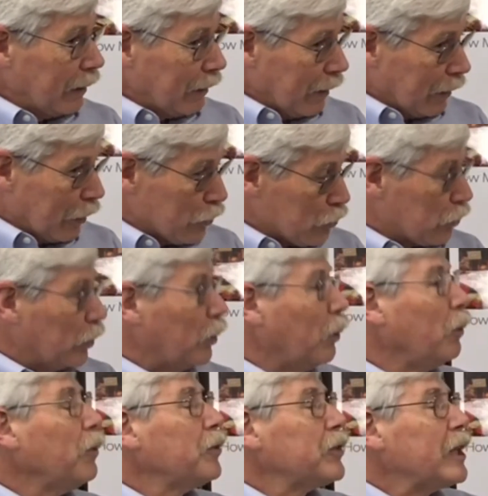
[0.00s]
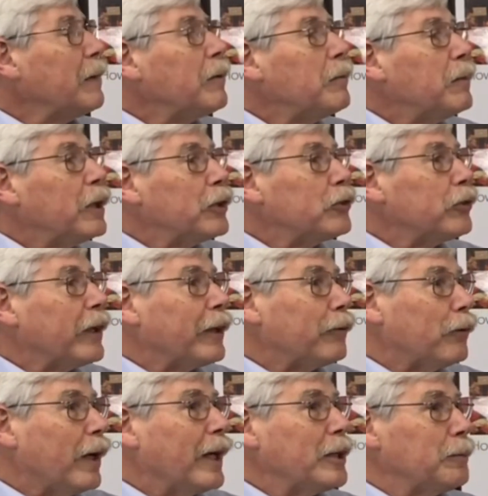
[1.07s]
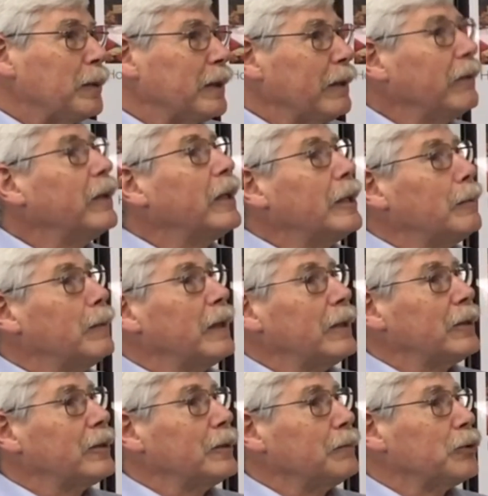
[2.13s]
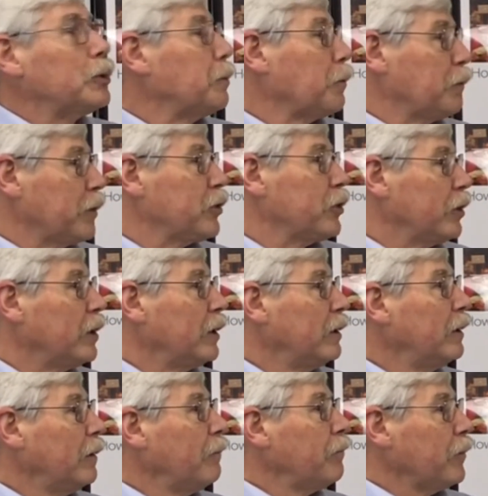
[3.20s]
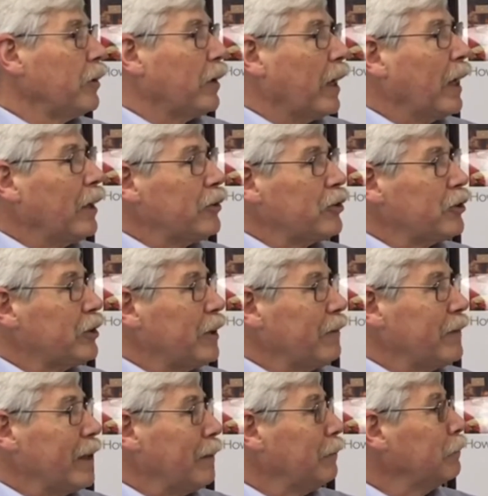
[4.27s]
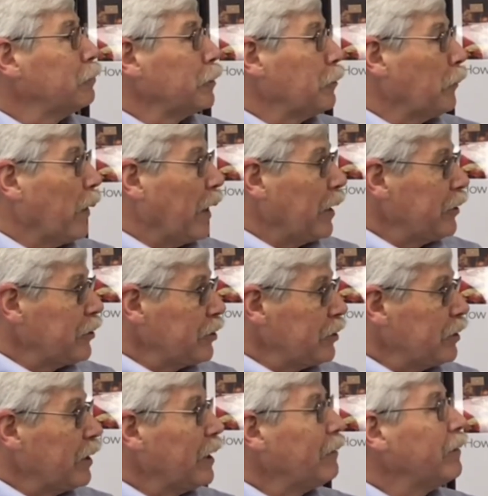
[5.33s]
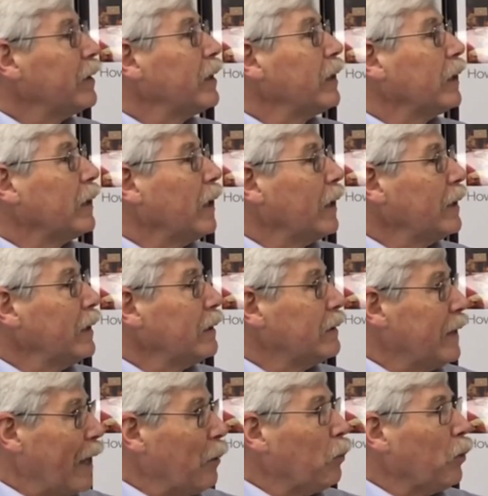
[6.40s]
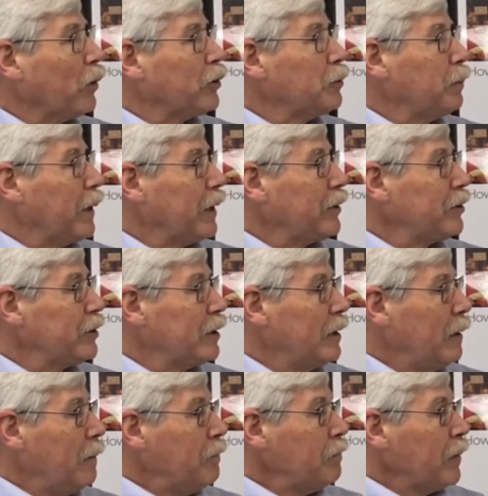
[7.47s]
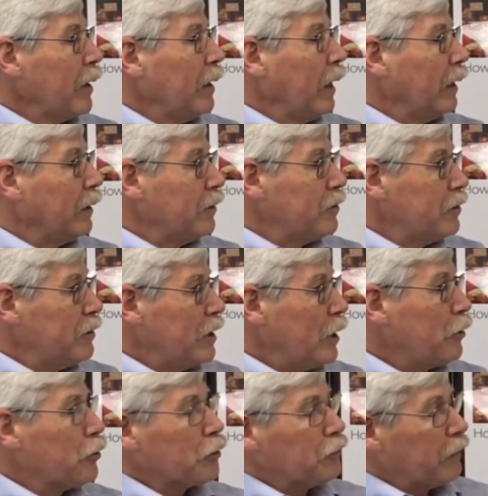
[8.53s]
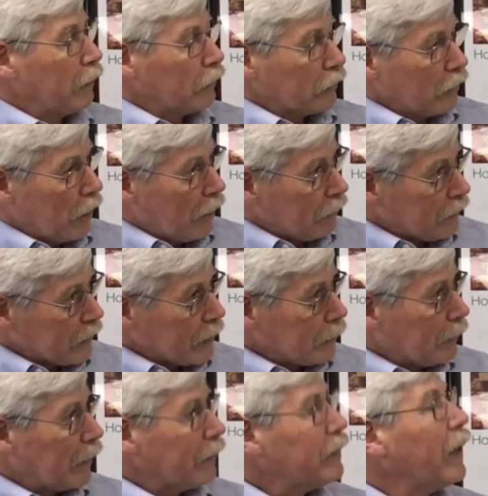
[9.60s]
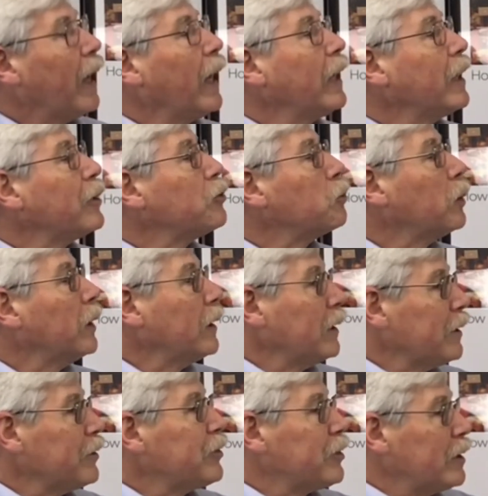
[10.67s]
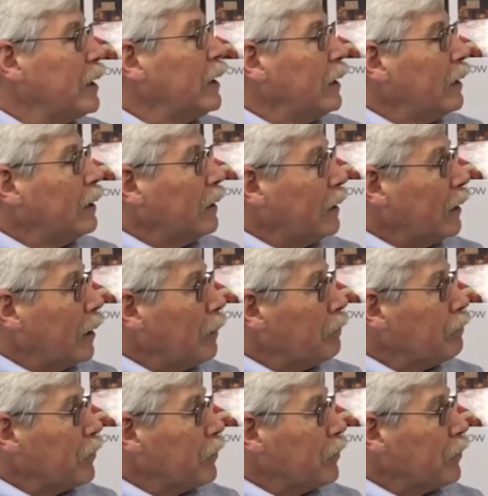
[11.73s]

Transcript: control, some administrative rights, but there needed to be some supervision. You can't just give them free reins and everything. And I think that works best. And the teachers felt confident about that as well as the